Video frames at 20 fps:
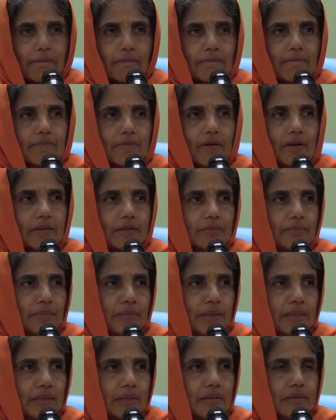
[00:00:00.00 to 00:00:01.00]
Fawn
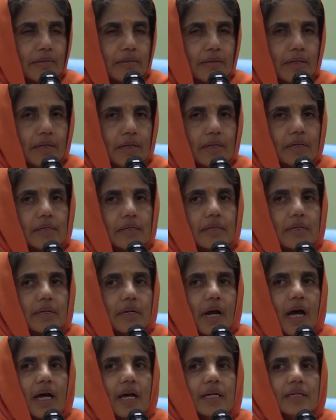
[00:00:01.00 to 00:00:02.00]
means
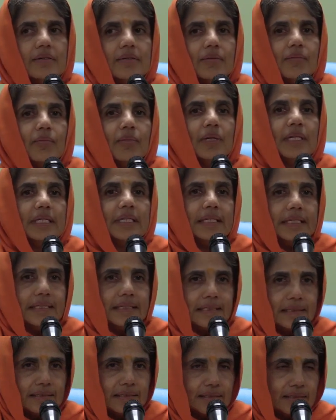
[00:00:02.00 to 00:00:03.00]
try to
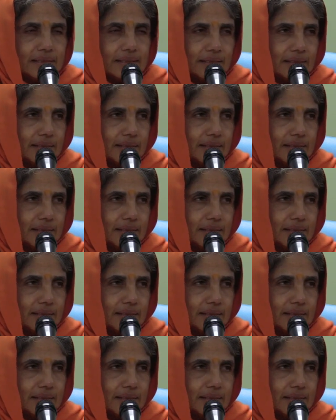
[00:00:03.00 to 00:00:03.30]
please.